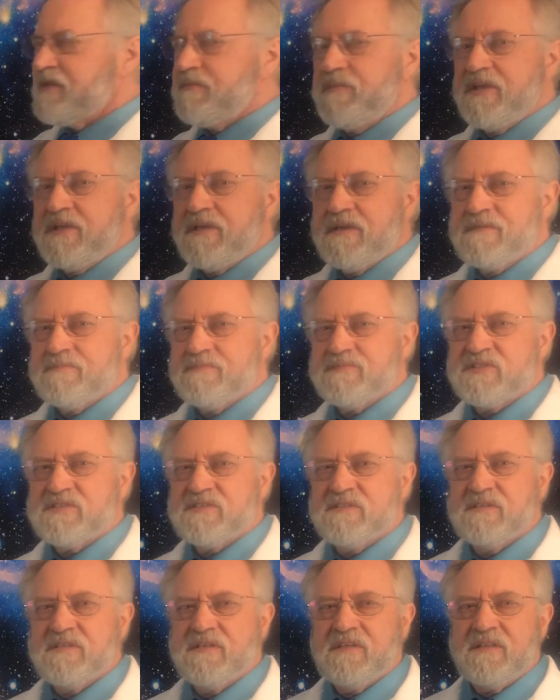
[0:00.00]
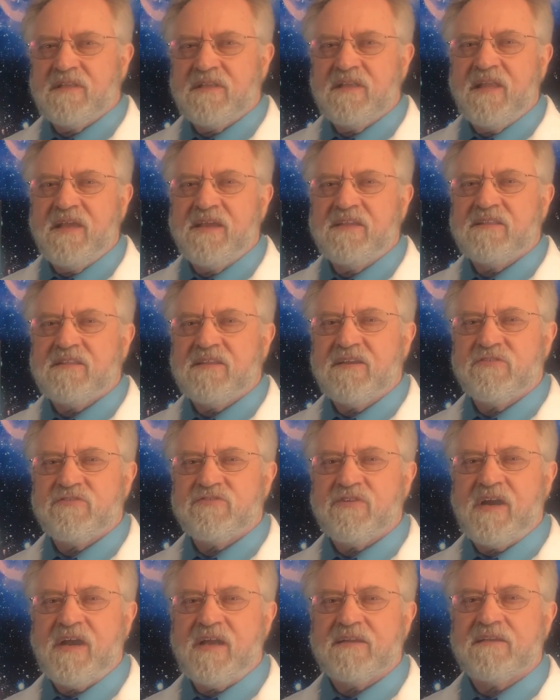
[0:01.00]
becomes length
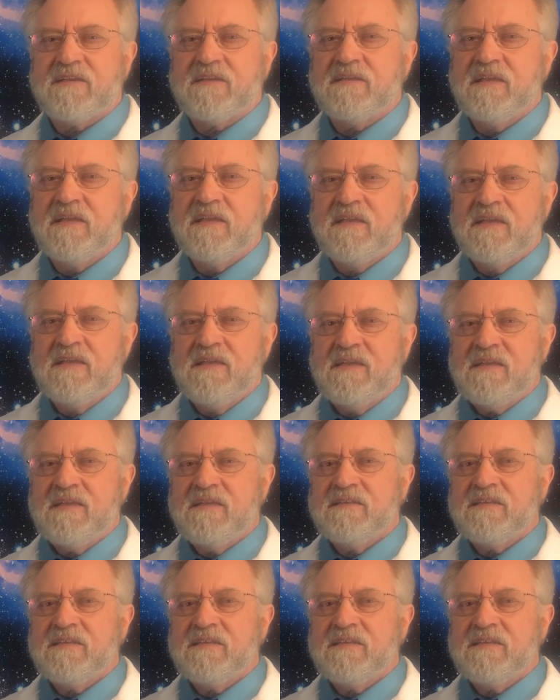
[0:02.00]
contracted, it